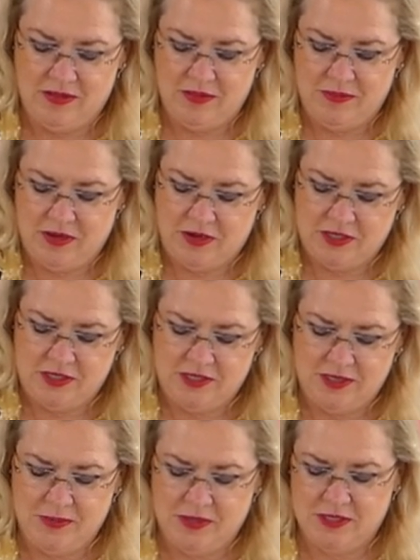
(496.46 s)
Oh my gosh, this
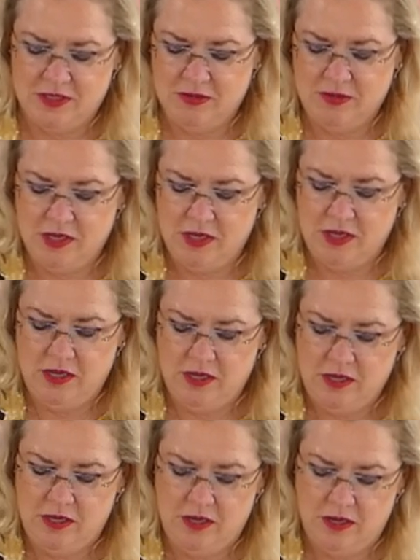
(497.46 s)
smells so
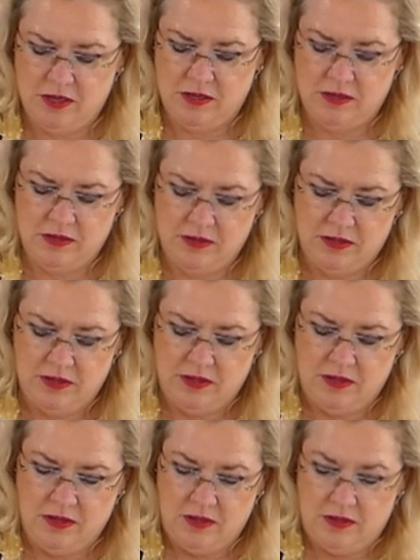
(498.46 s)
good.
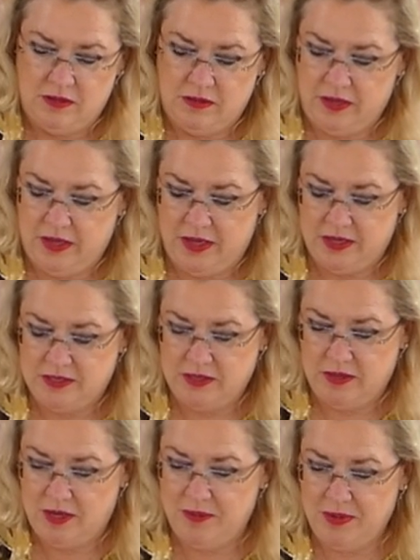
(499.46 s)
Okay, so
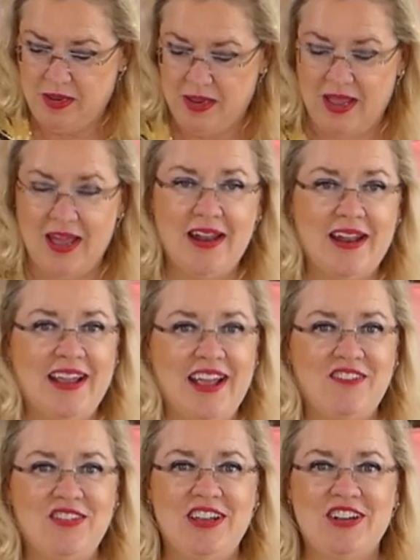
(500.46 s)
then I'm going to add, I
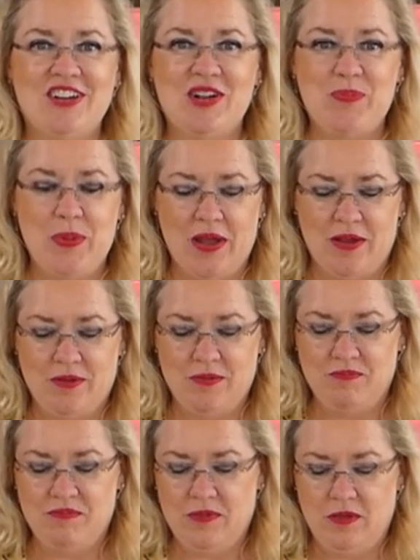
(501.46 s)
have here
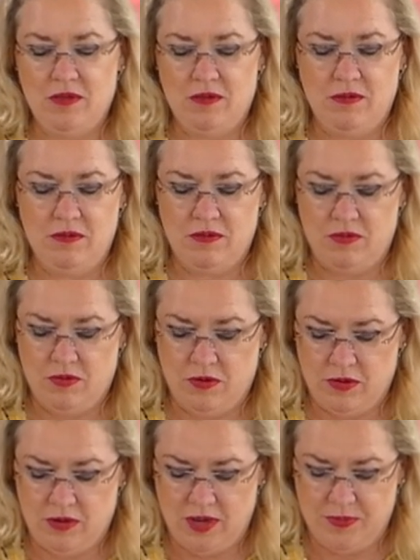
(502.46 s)
about, oh, a
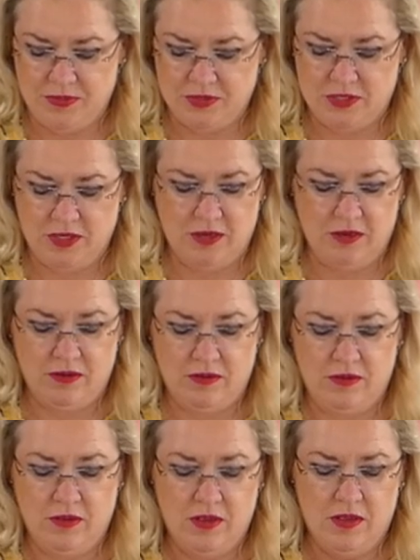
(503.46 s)
quarter cup or
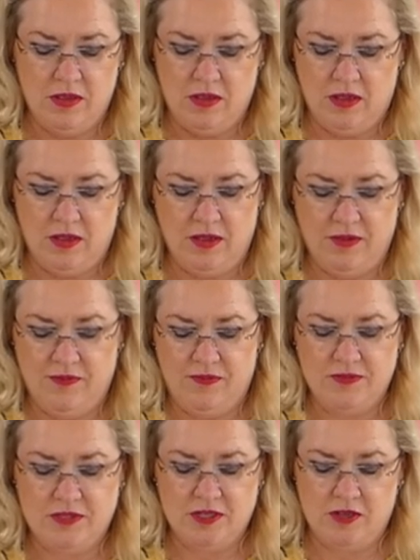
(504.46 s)
so
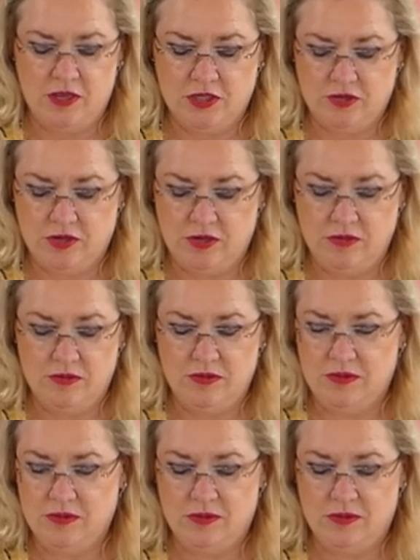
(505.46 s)
of cilantro.